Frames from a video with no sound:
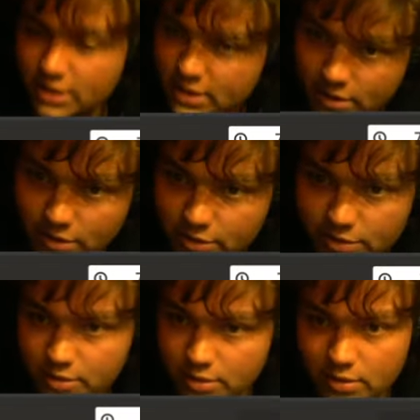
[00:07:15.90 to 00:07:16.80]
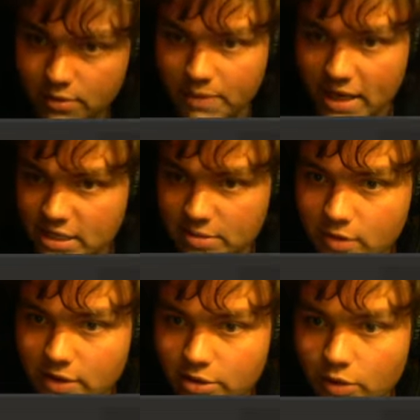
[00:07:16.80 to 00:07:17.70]
still the best
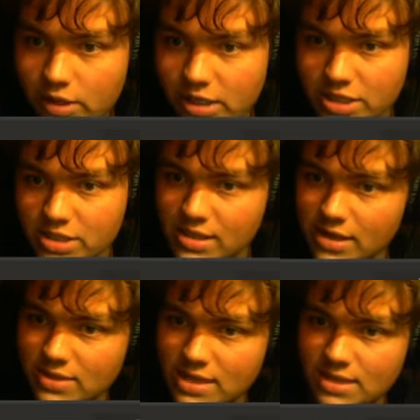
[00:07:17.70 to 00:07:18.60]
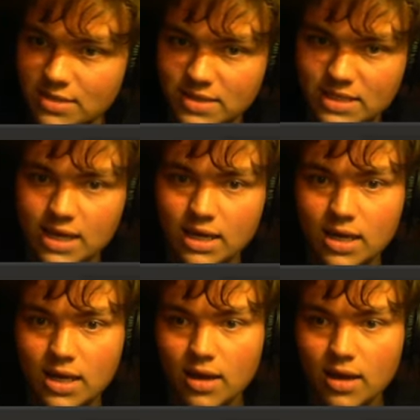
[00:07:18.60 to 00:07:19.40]
move. I don't know why the engine now says it's a mistake.